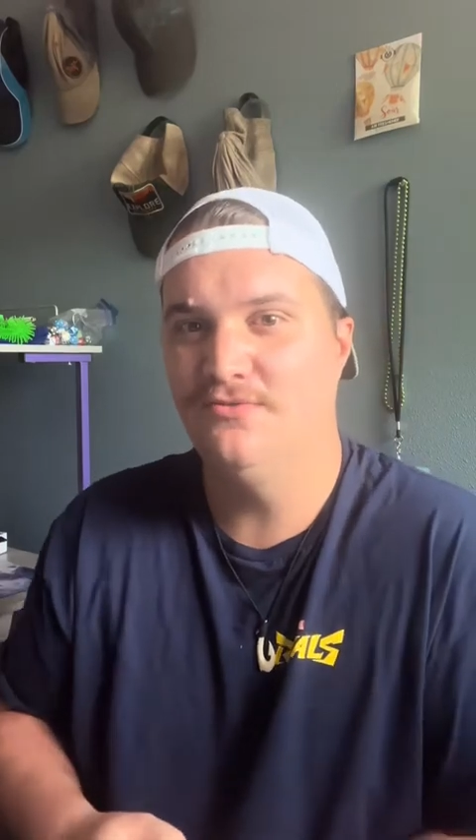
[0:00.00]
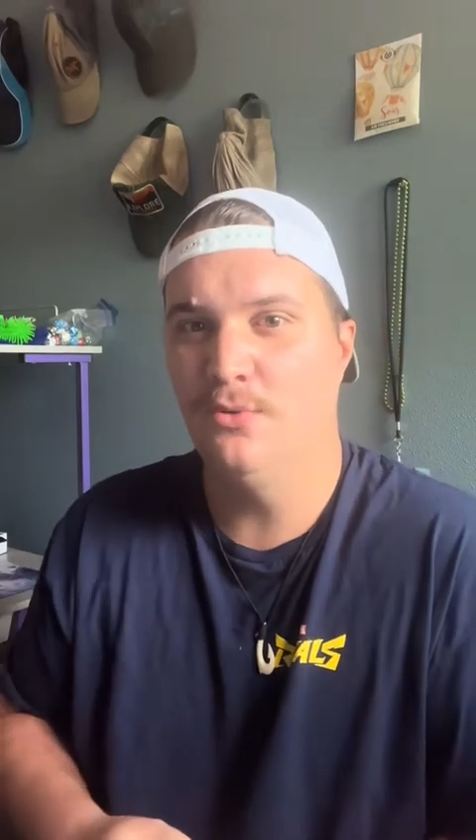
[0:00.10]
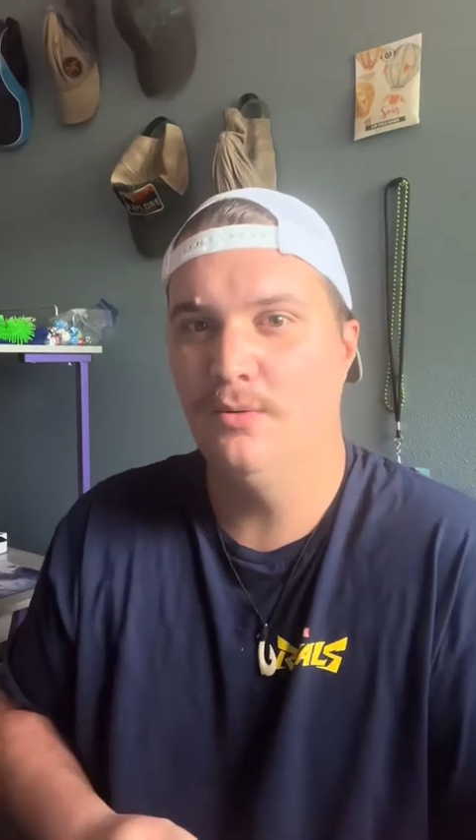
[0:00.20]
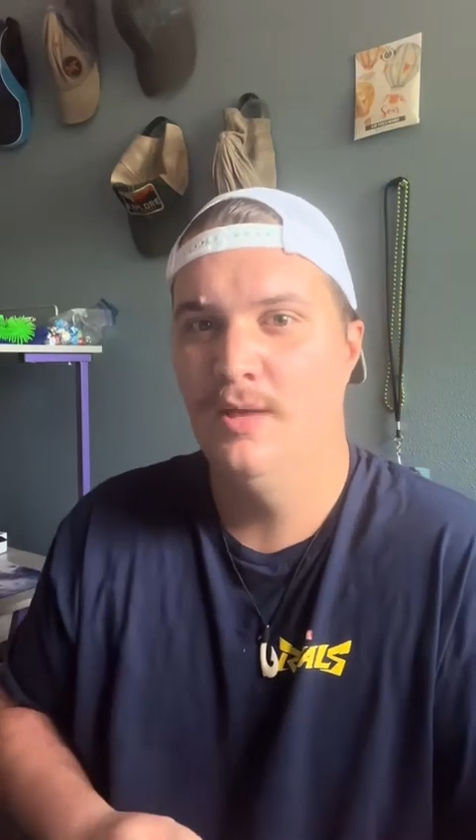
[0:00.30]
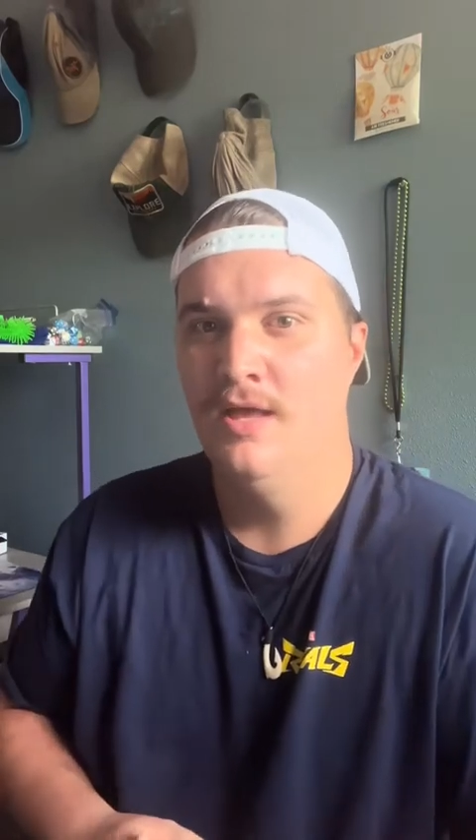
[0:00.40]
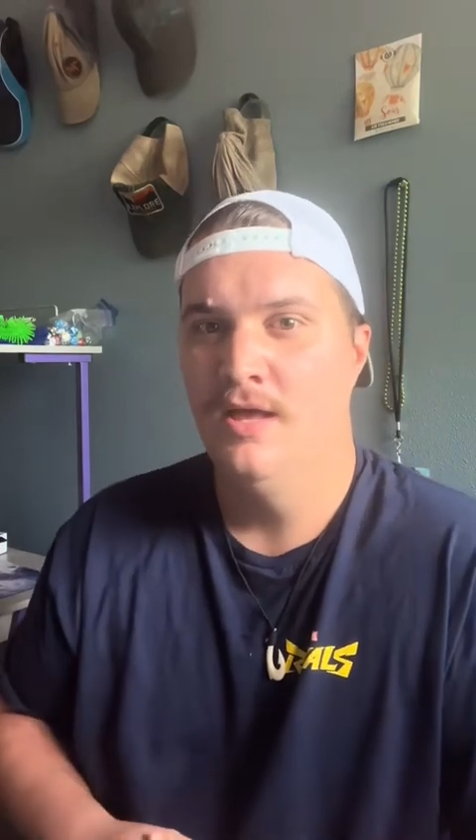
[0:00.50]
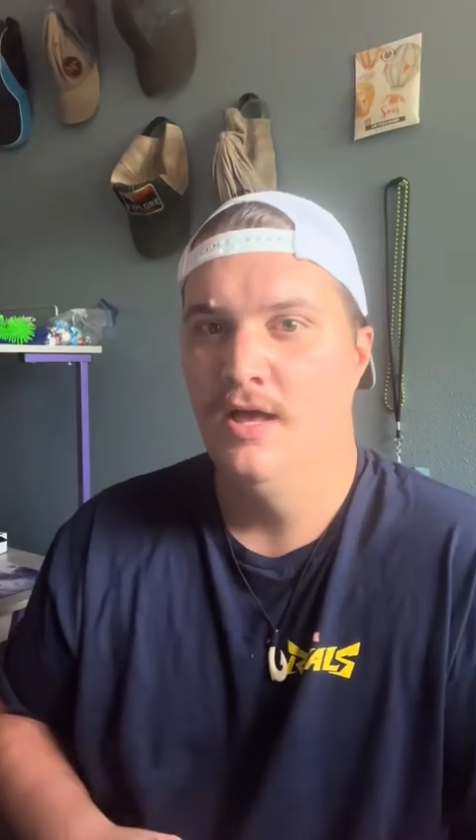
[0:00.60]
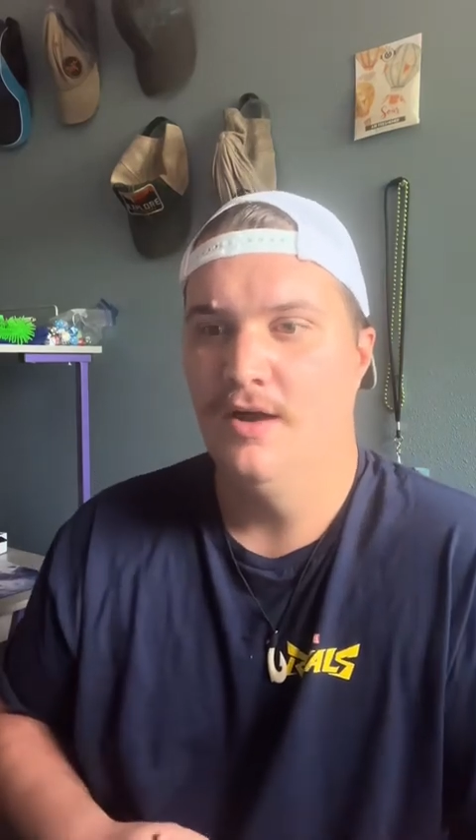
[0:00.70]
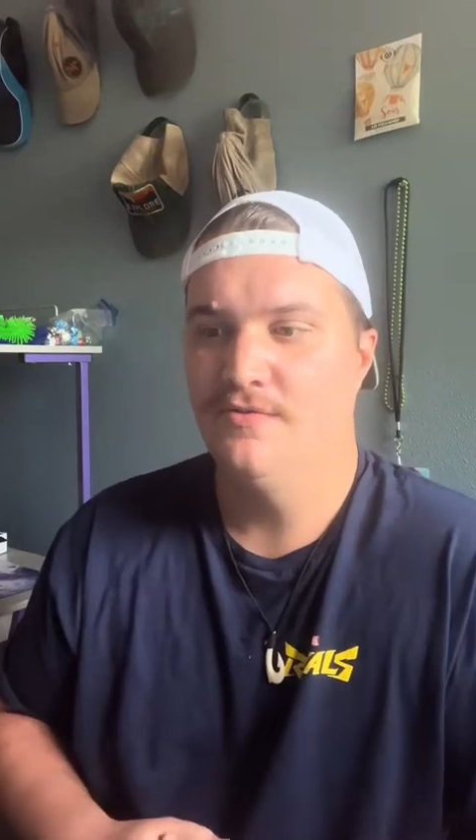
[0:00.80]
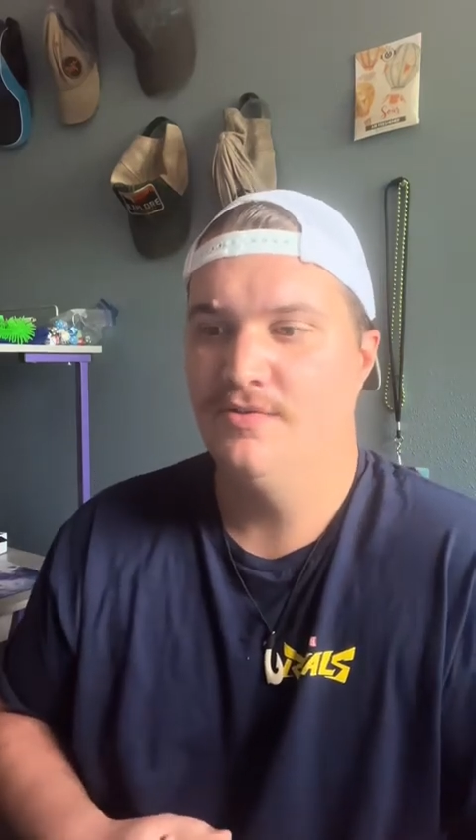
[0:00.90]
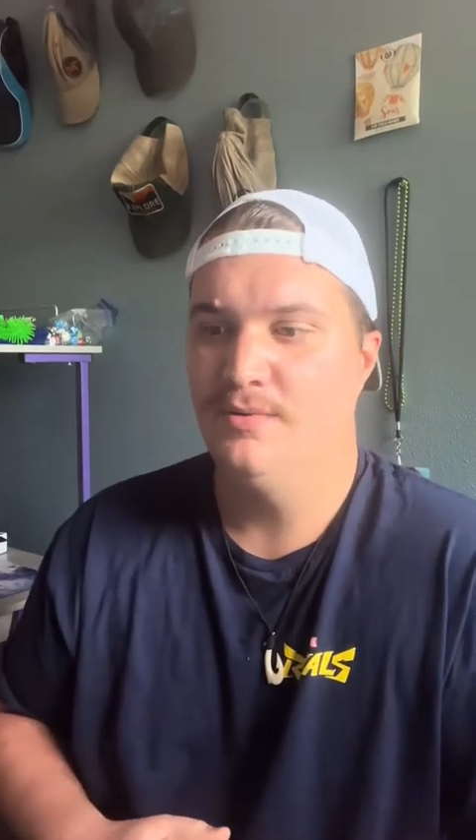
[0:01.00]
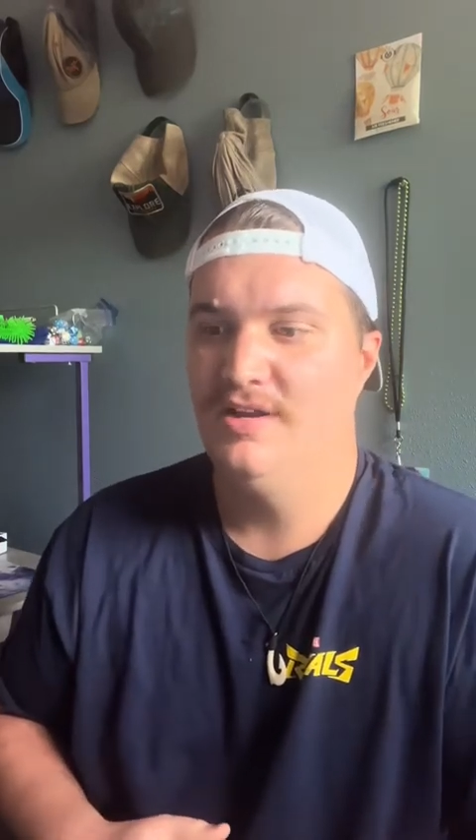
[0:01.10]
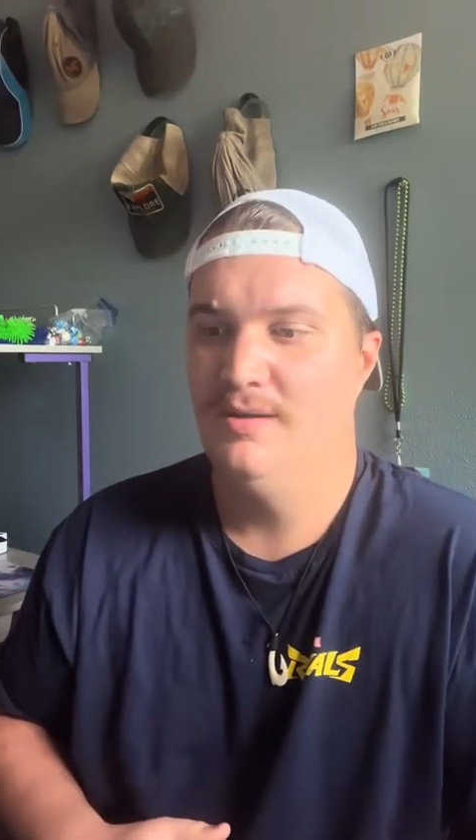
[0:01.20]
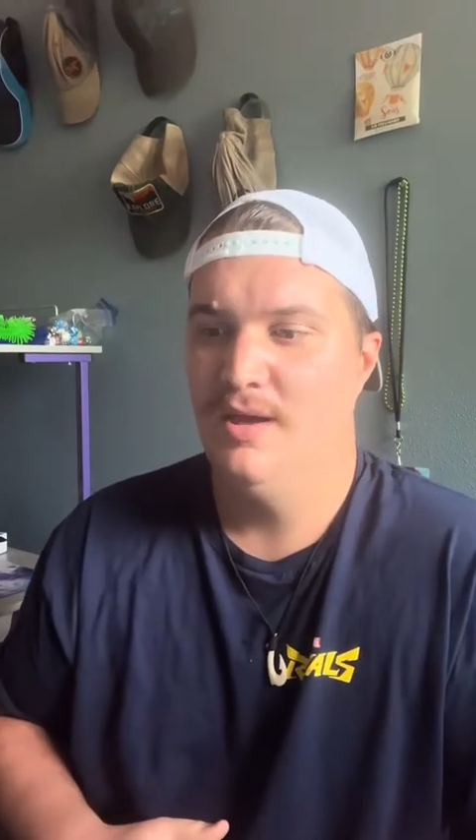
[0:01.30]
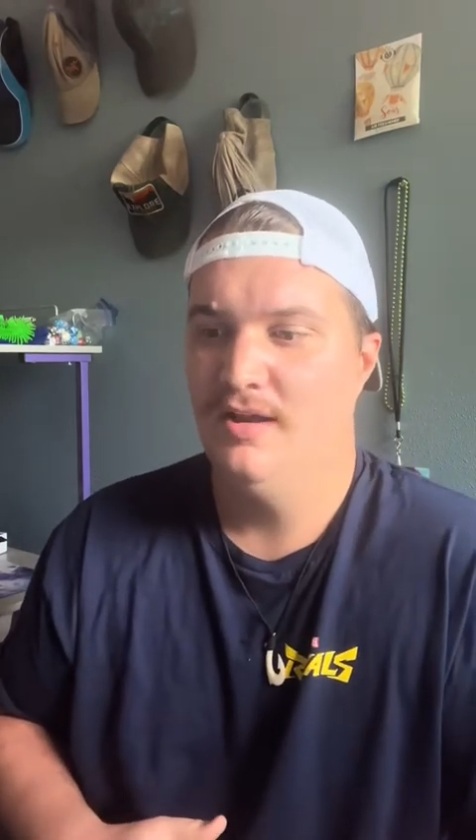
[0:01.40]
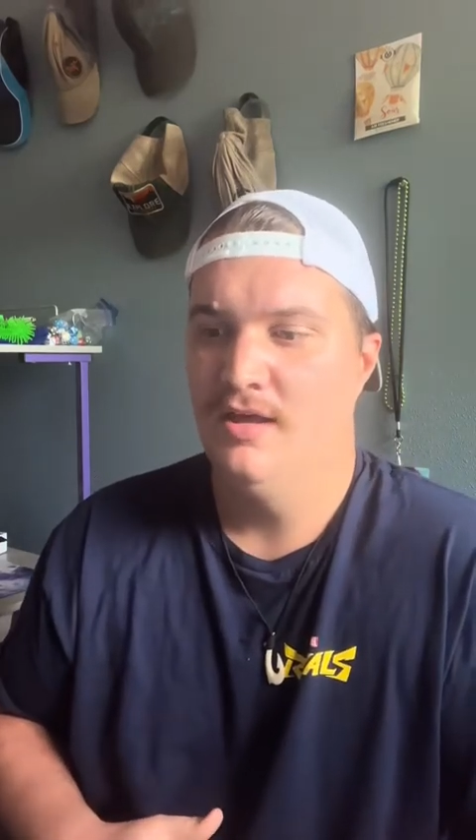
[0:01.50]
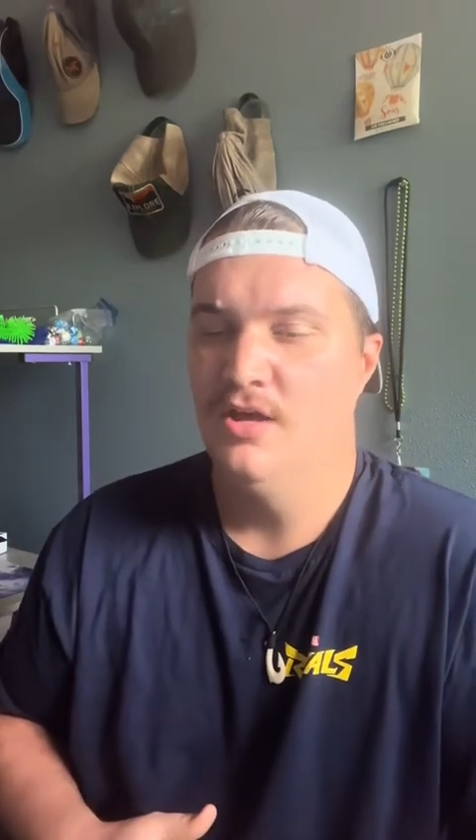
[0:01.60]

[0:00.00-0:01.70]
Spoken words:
form of 3D Man,